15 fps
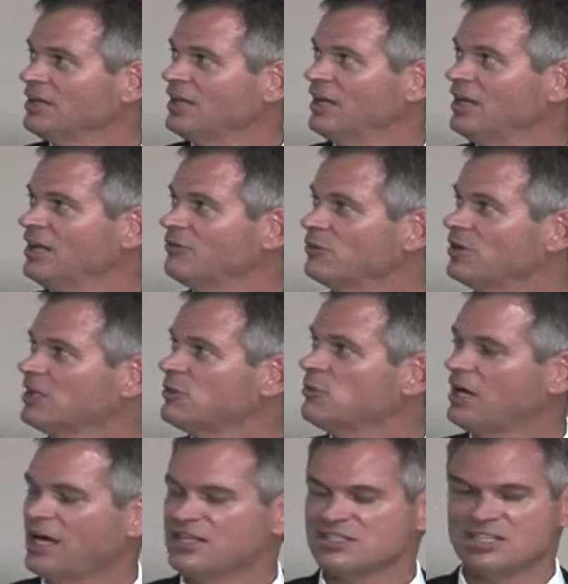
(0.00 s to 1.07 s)
And really,
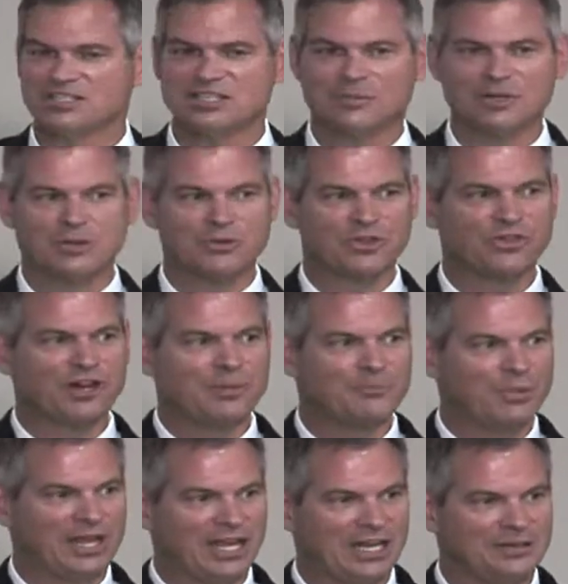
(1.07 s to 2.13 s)
when I see somebody with thumb
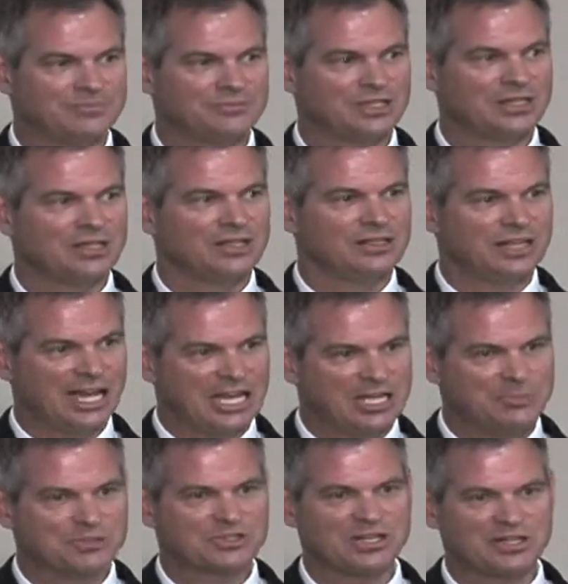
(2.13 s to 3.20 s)
pain,
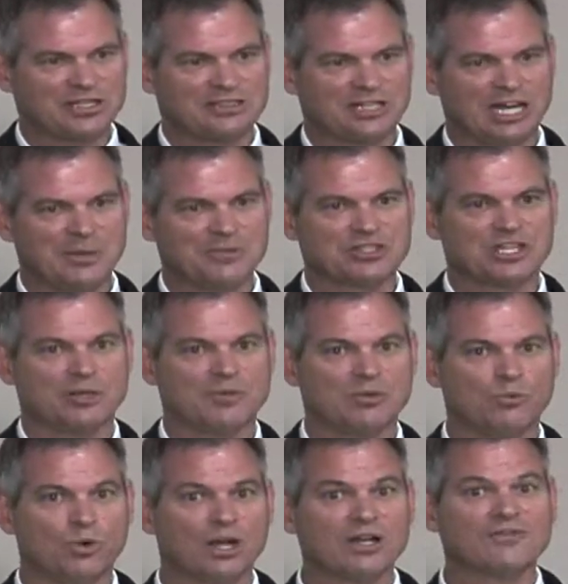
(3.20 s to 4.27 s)
90% of the time it's going to be
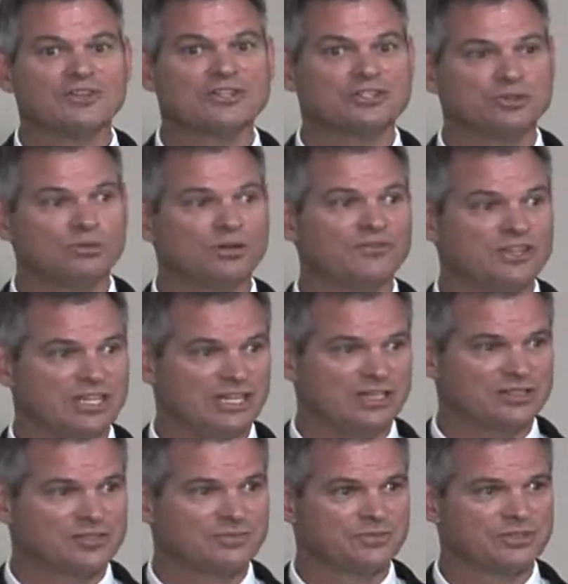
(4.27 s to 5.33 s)
one of the two of
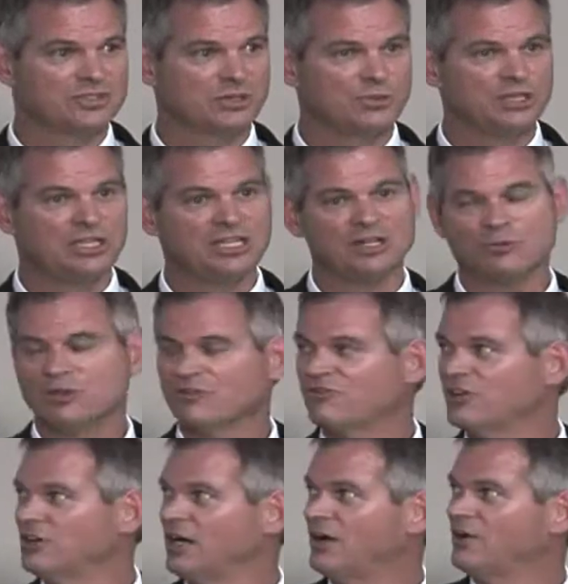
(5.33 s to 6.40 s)
these. So we need to
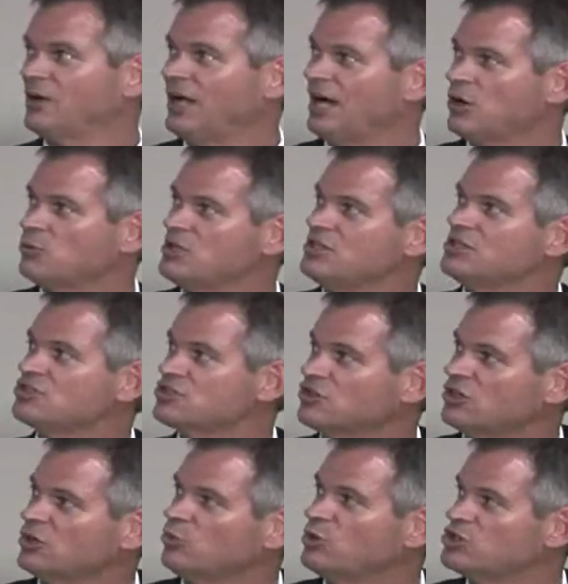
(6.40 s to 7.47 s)
figure out how do we
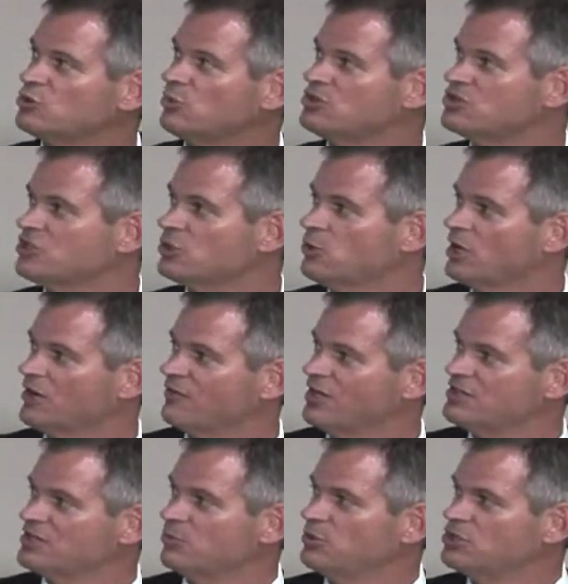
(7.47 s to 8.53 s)
discern which one's de
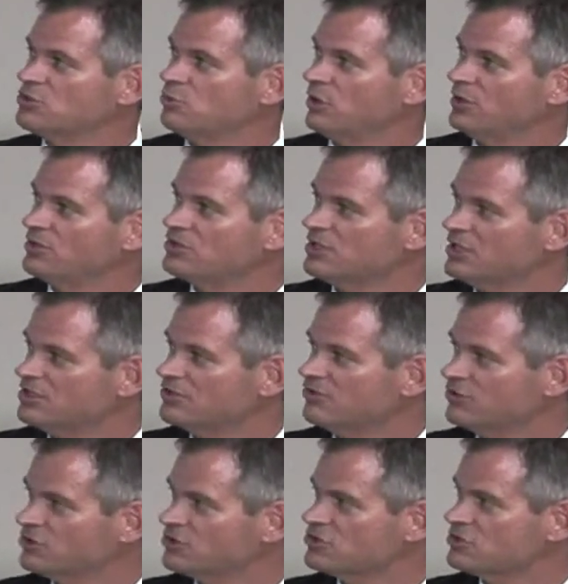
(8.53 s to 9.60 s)
Quervain's and which one's is
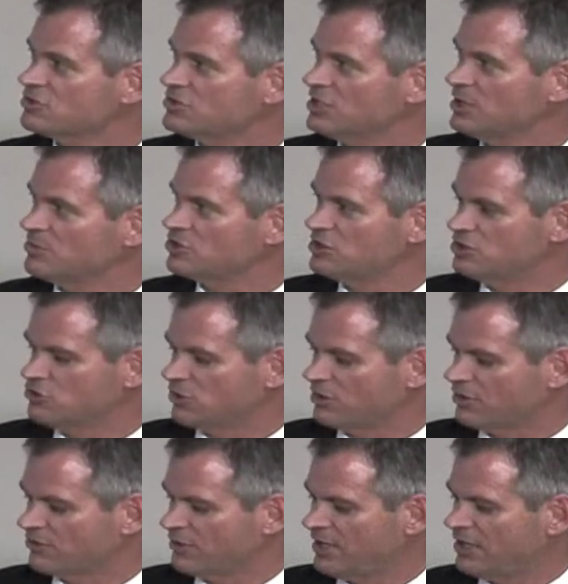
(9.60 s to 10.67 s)
first CMC joint
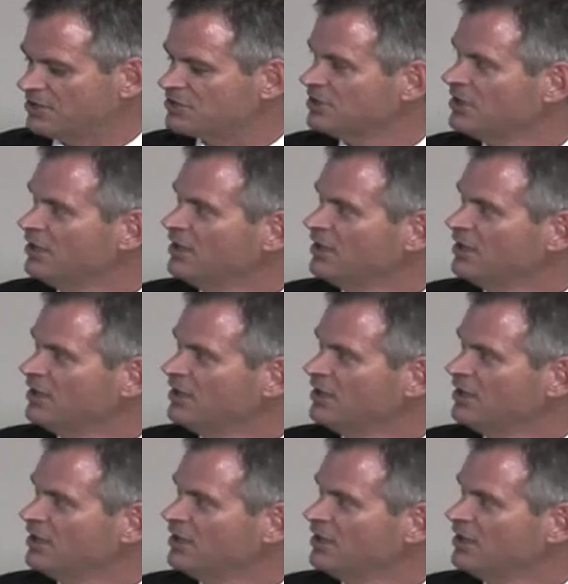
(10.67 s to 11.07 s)
arthritis.